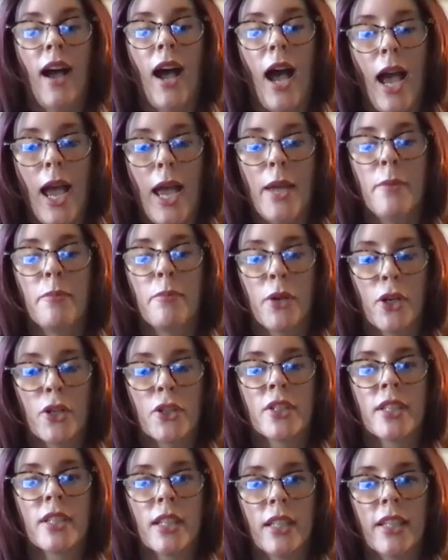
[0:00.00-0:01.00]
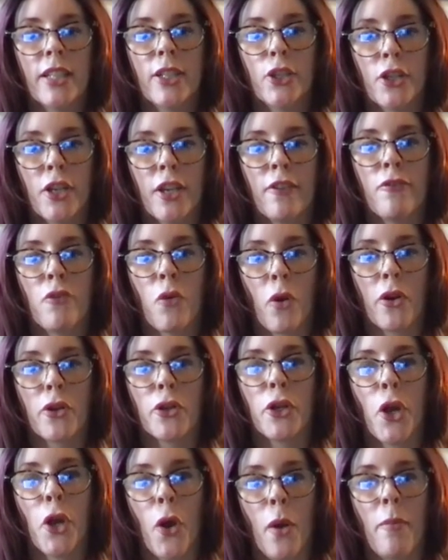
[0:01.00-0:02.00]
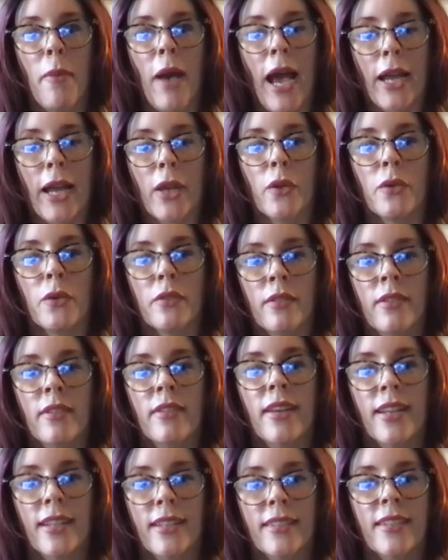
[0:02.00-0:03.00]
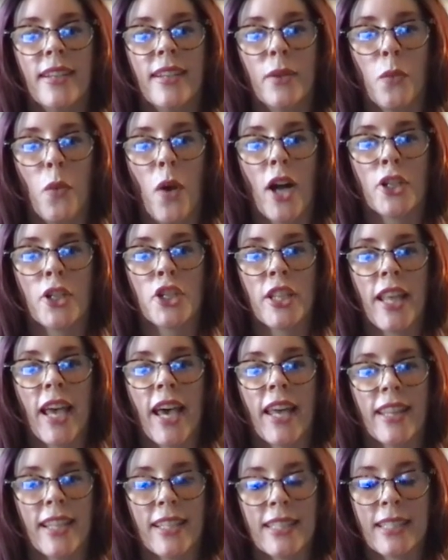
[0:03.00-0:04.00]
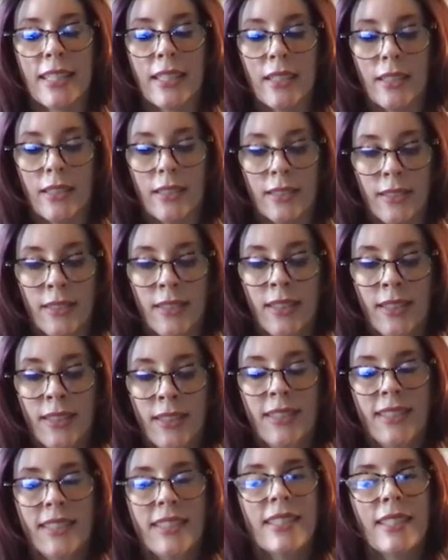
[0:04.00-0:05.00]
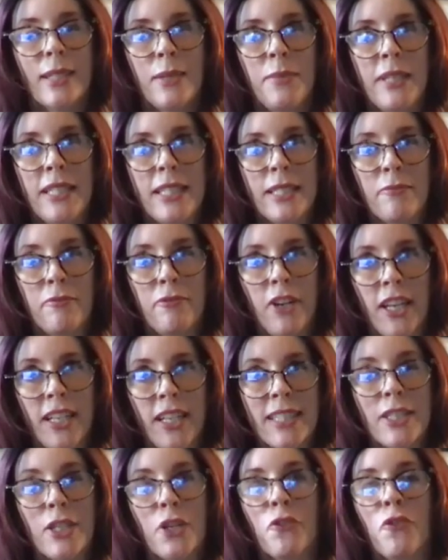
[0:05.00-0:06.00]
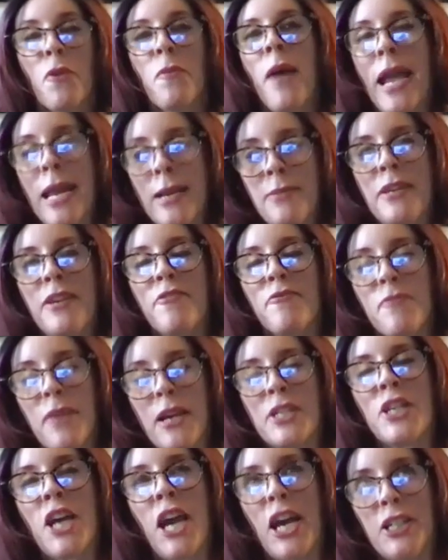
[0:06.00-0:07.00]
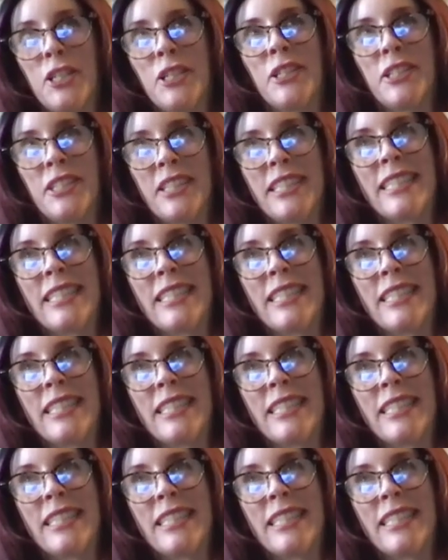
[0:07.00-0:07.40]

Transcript: I am personally looking forward to going back and and and watching that. That's gonna it's gonna be some fun. It's gonna remind me of my childhood.